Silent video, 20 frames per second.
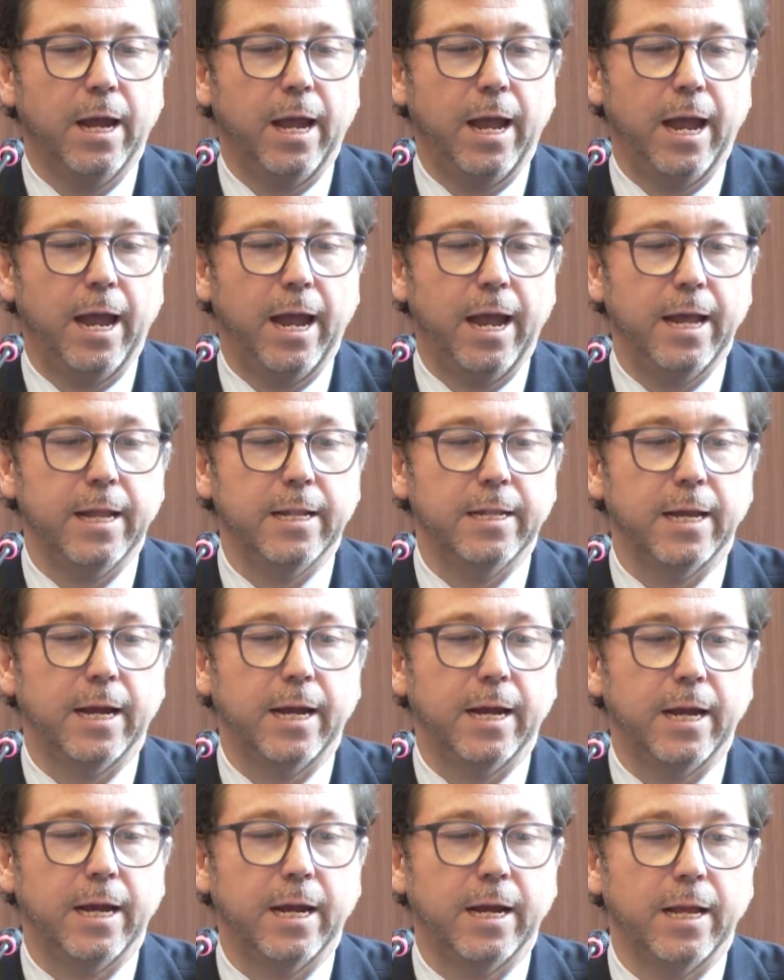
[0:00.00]
And
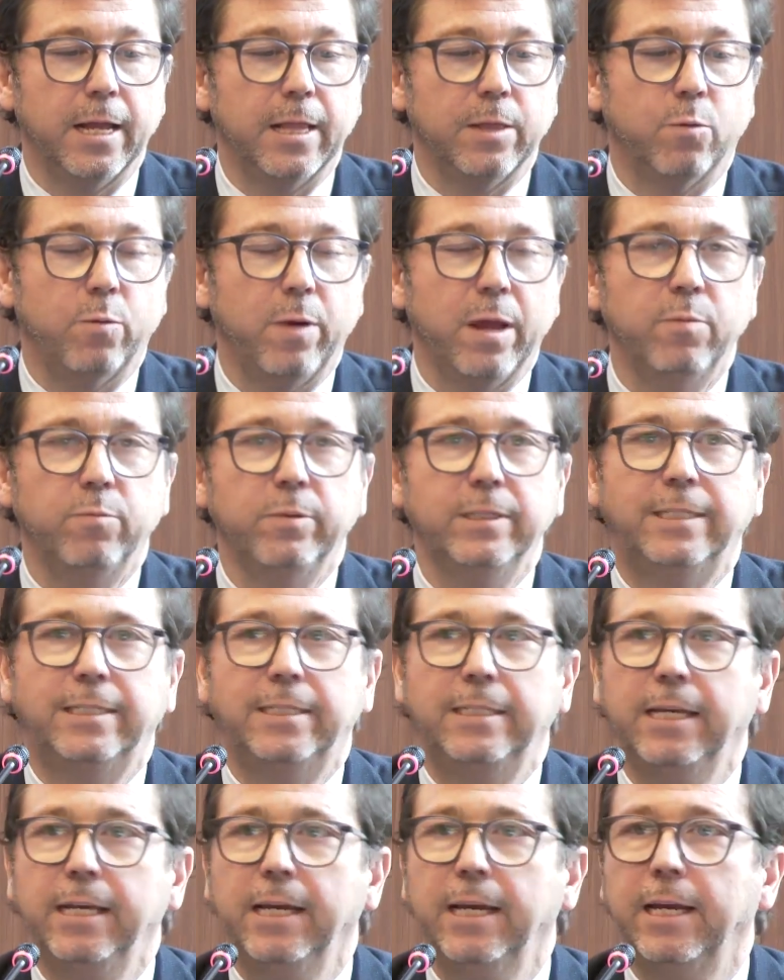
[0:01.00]
the way we
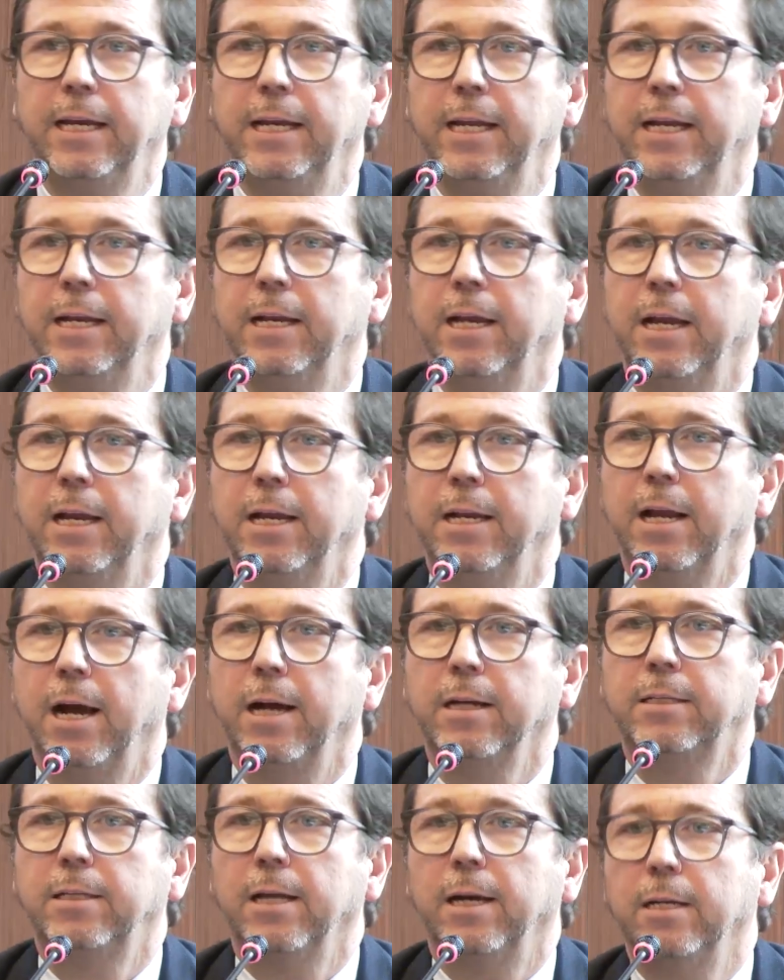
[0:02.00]
see it in
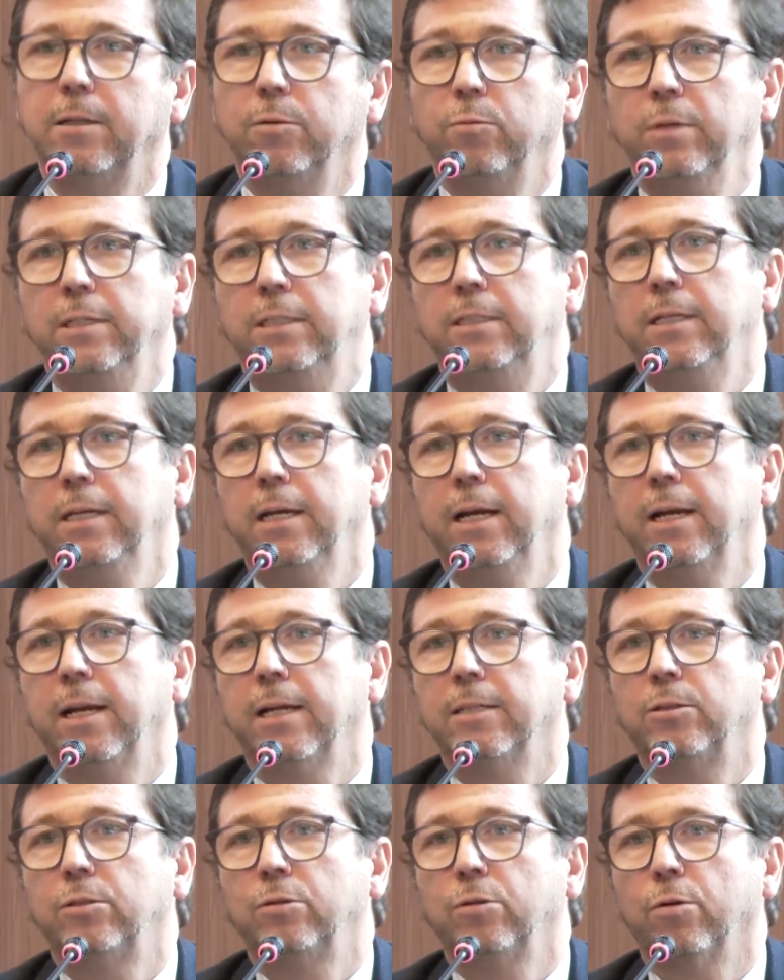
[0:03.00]
UNCTAD, we see it
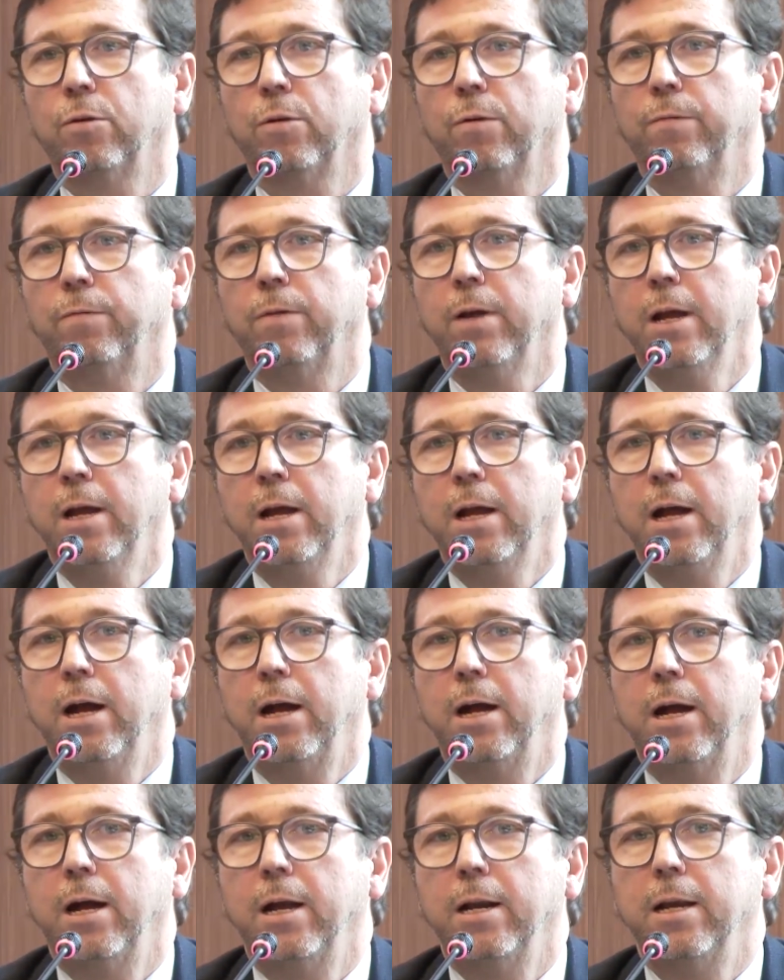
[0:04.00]
as sort of
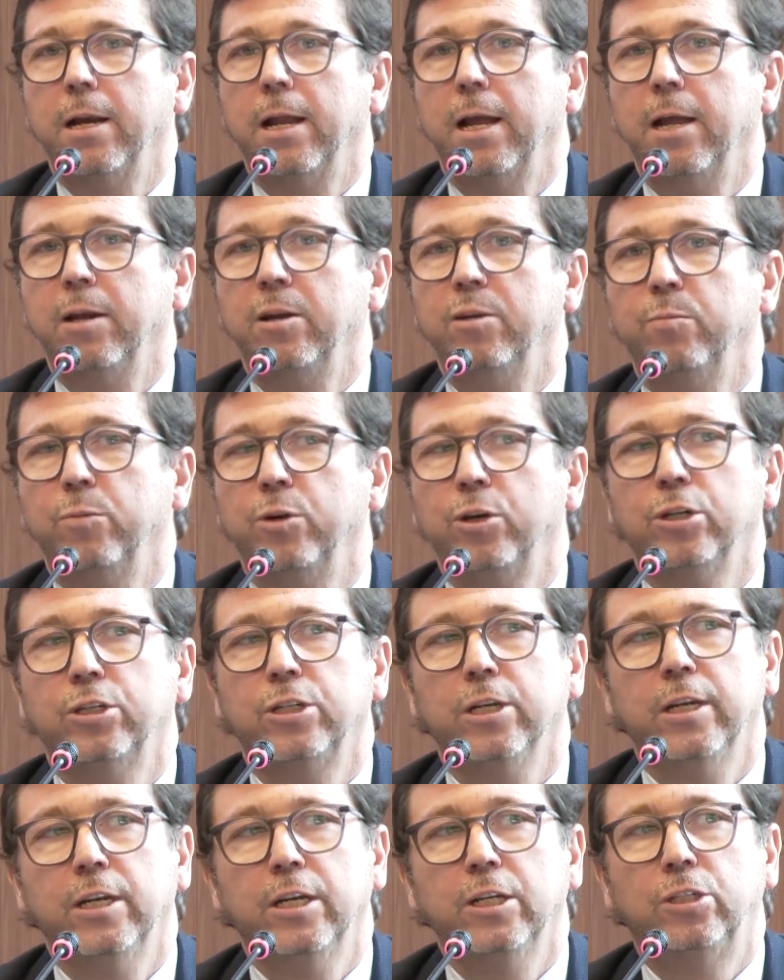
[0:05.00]
an
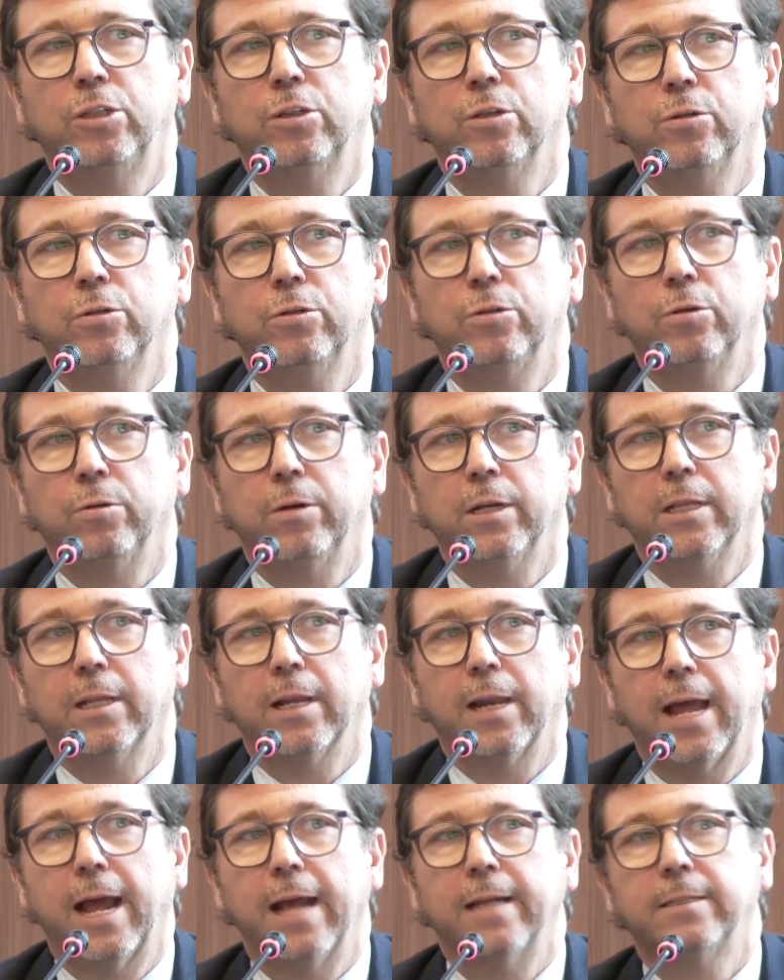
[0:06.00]
emerging issue during the
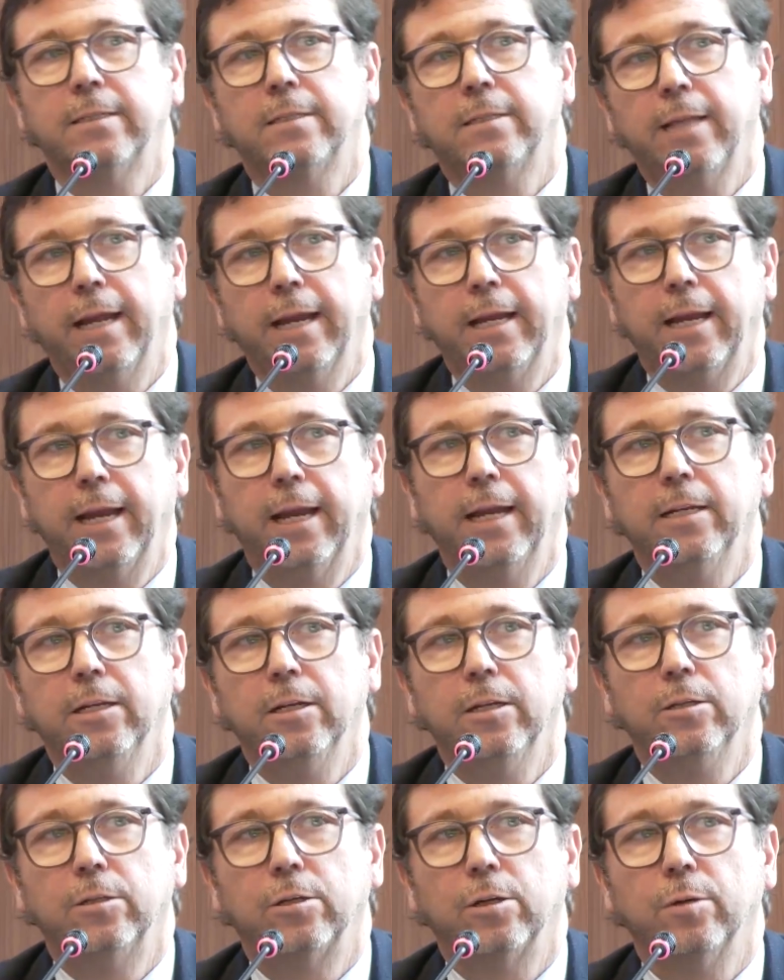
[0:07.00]
last decade
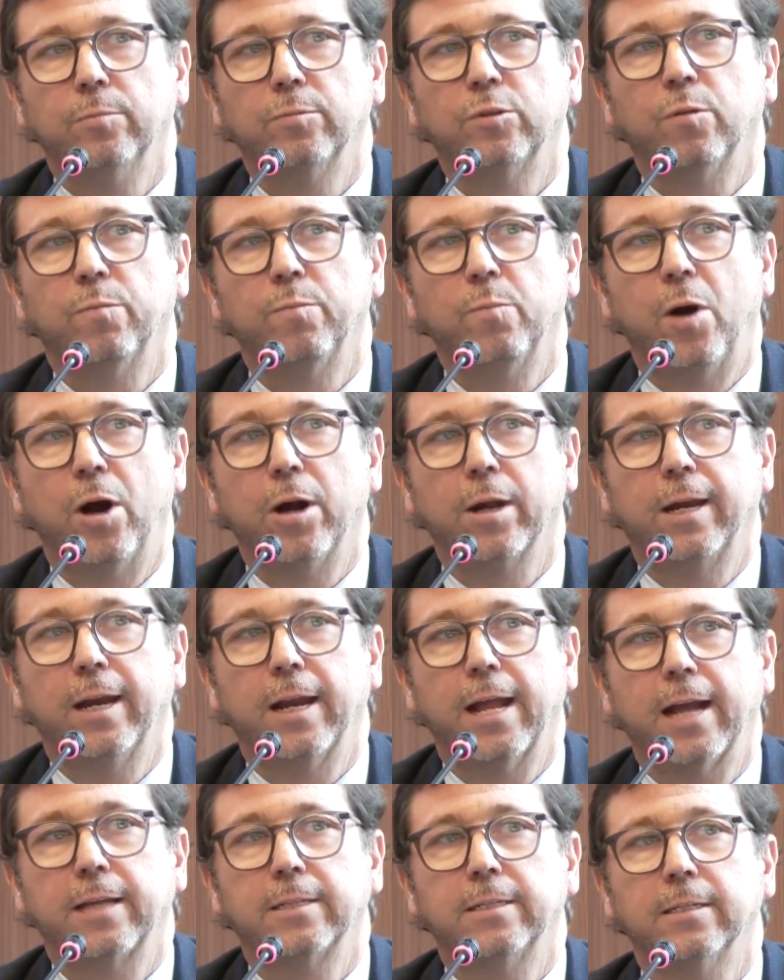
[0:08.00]
in terms of market
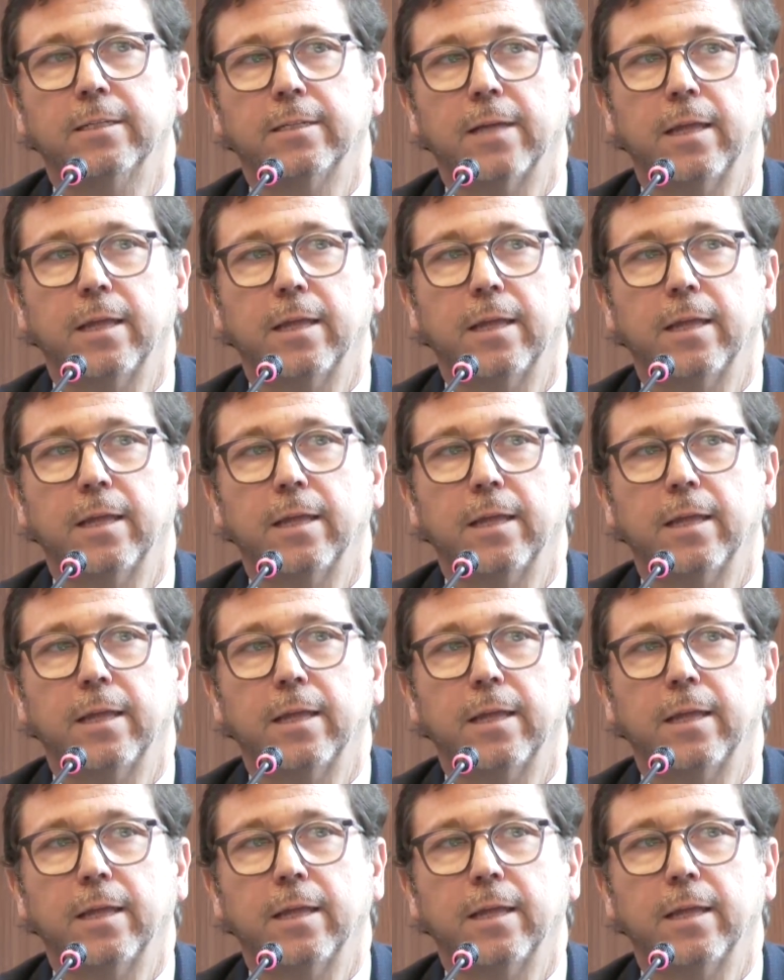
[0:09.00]
access.